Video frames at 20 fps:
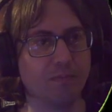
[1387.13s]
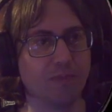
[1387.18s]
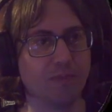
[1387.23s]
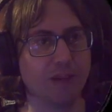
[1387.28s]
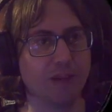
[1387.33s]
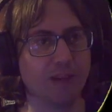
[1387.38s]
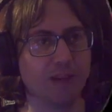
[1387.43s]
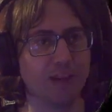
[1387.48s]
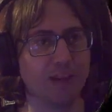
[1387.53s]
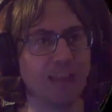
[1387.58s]

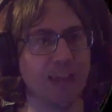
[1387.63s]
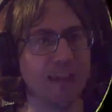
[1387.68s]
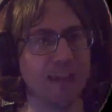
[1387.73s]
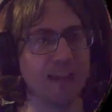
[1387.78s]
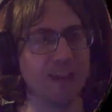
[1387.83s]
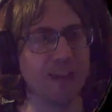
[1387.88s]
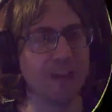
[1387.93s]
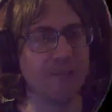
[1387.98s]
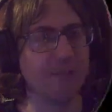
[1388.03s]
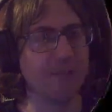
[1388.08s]
Again, you
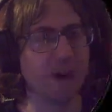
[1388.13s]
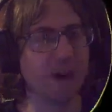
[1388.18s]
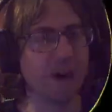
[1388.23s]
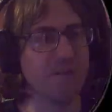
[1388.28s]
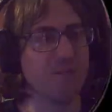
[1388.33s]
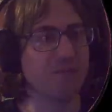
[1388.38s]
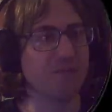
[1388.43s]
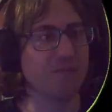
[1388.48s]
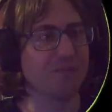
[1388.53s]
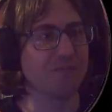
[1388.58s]
know,
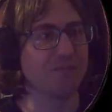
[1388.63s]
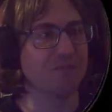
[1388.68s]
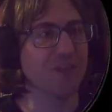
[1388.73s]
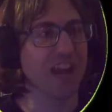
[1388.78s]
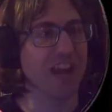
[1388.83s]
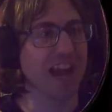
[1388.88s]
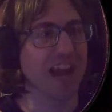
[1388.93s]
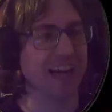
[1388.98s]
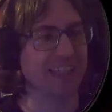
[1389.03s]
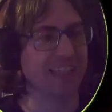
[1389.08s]
I'm
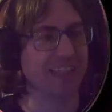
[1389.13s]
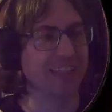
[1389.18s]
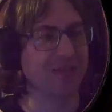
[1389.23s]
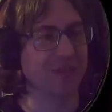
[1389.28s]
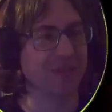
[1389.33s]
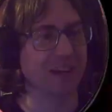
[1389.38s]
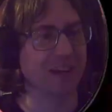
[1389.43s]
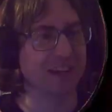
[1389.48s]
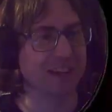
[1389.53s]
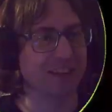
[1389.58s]
reacting
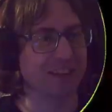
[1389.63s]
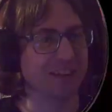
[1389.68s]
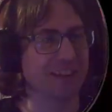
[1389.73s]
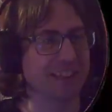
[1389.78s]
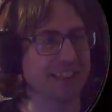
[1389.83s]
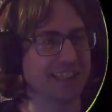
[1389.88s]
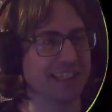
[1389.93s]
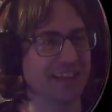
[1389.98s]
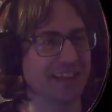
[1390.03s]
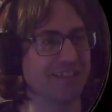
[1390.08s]
quicker than the
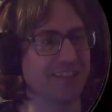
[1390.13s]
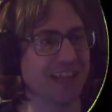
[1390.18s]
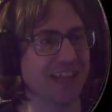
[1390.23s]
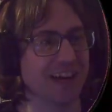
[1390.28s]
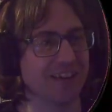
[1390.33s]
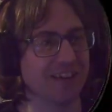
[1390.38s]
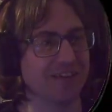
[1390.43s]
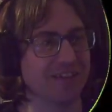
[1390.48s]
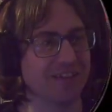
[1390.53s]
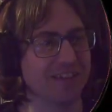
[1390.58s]

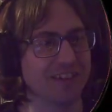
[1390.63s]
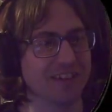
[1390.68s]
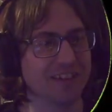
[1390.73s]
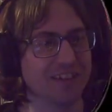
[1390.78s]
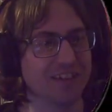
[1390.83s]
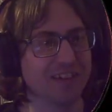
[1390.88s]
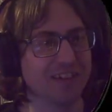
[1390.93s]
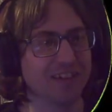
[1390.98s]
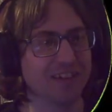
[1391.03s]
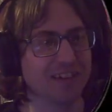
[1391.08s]
slowdown.
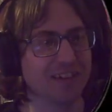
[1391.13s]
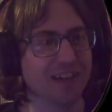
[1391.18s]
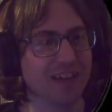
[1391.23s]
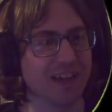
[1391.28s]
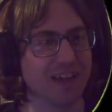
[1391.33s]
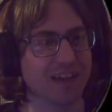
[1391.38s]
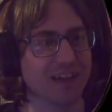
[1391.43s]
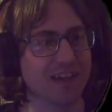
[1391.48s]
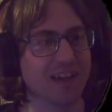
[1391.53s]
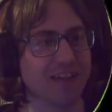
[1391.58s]

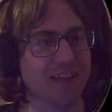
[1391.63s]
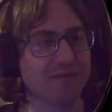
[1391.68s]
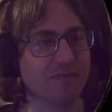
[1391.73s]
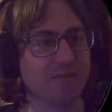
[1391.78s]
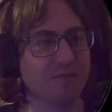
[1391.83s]
Okay, now...